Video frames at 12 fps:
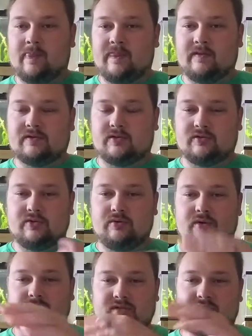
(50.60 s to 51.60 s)
So 2 of
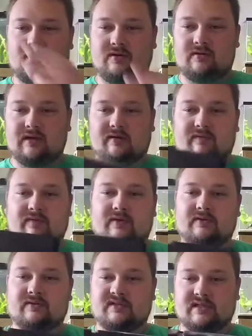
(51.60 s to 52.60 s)
those in here, that'll
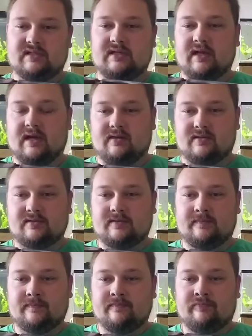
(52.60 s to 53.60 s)
filter 60 gallons.
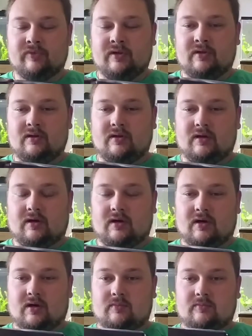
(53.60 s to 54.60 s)

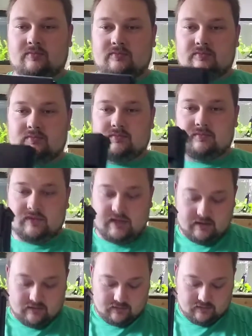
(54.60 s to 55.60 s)

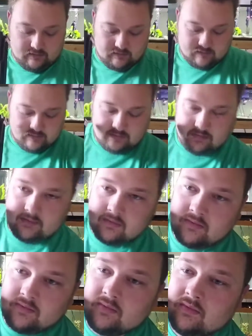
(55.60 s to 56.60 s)
Now,
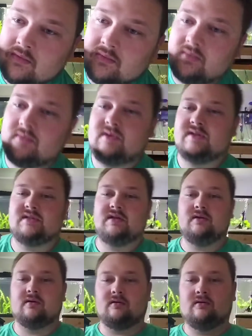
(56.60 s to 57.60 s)
this
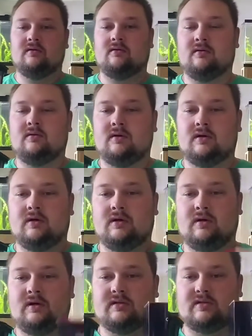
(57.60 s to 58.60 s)
here
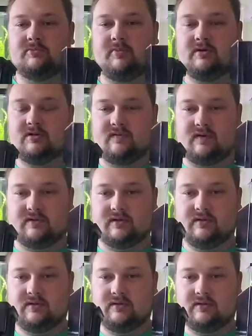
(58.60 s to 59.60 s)
is a sponge filter
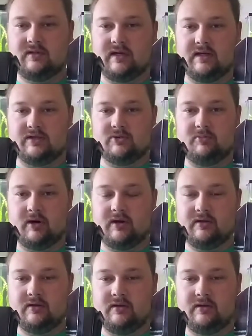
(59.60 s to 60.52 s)
that I just bought.